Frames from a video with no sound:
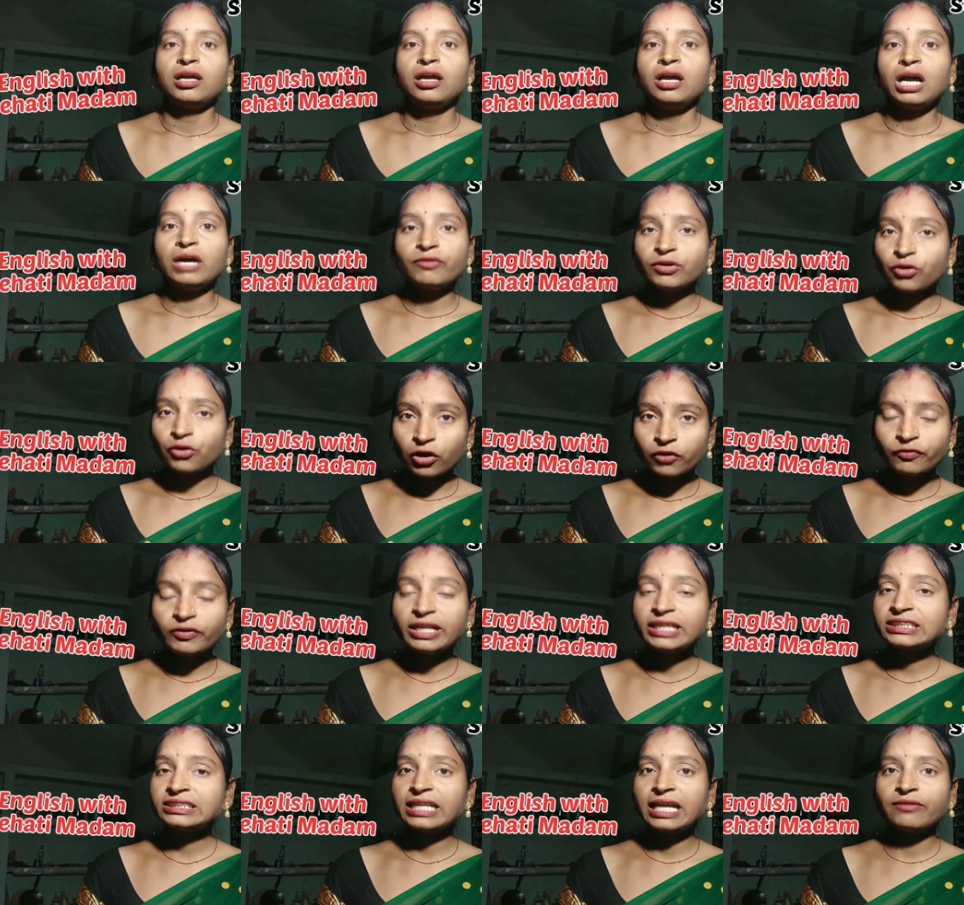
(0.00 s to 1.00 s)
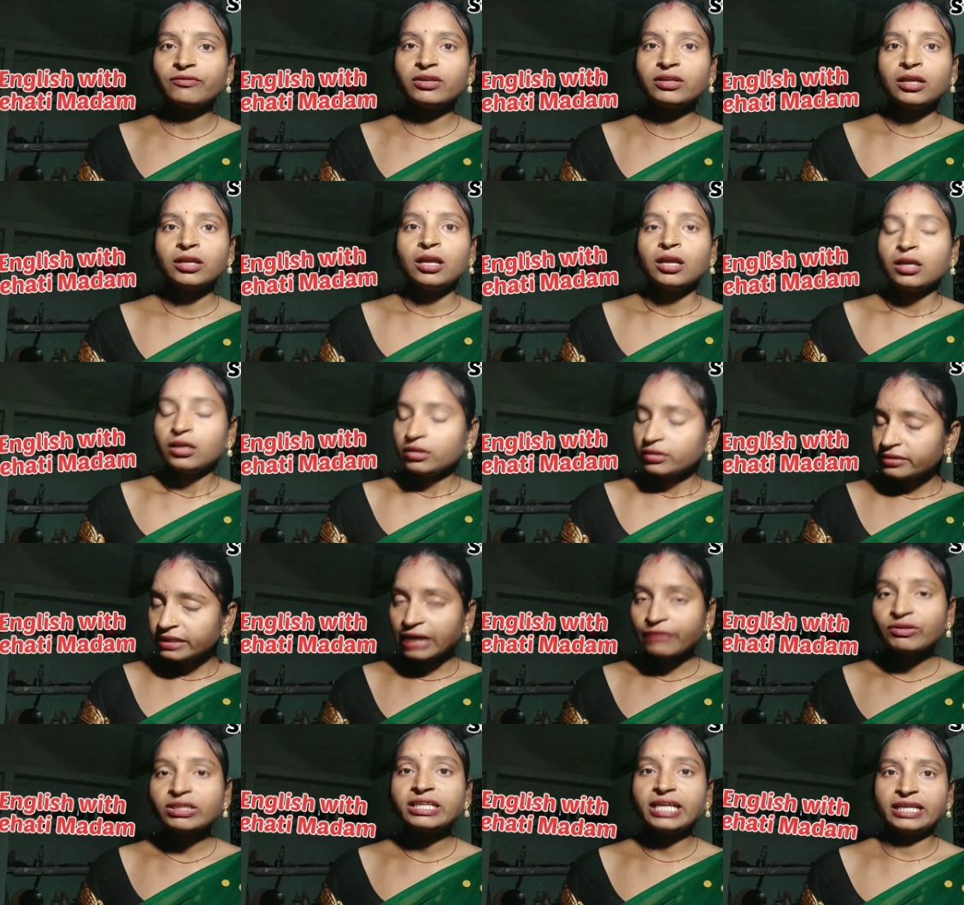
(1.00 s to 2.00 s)
Our confidence level
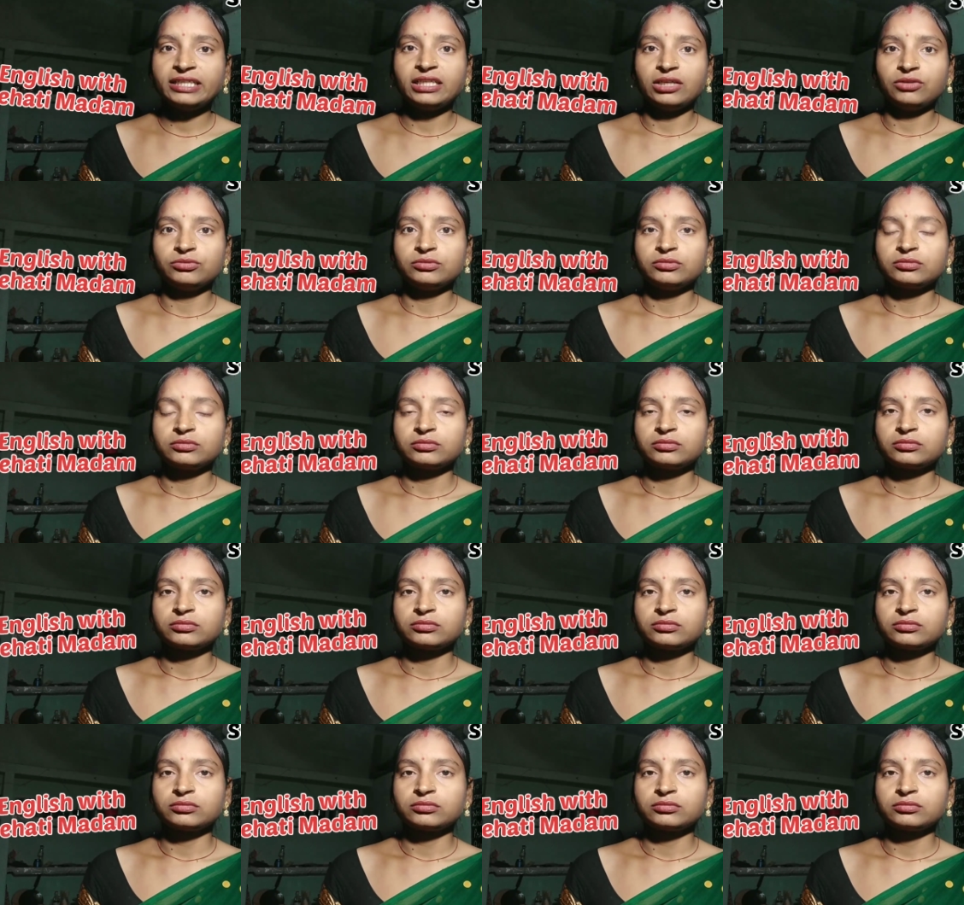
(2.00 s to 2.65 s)
never get down.